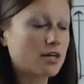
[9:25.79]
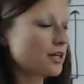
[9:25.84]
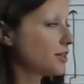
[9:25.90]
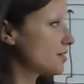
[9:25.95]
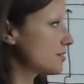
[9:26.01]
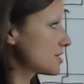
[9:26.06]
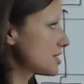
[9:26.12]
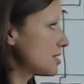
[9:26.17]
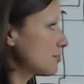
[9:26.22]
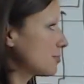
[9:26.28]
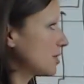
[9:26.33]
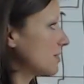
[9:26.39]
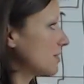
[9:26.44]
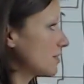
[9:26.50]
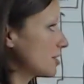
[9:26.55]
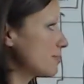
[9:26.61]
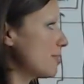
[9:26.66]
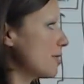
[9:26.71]
They're simply
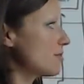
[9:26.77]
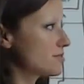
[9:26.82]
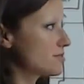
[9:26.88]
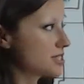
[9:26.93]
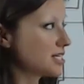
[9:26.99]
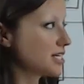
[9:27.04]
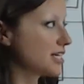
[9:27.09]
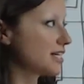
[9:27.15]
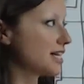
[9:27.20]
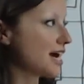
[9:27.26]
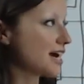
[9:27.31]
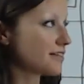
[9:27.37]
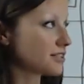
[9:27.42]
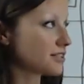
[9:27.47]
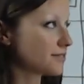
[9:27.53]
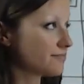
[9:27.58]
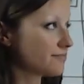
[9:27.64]
reposting that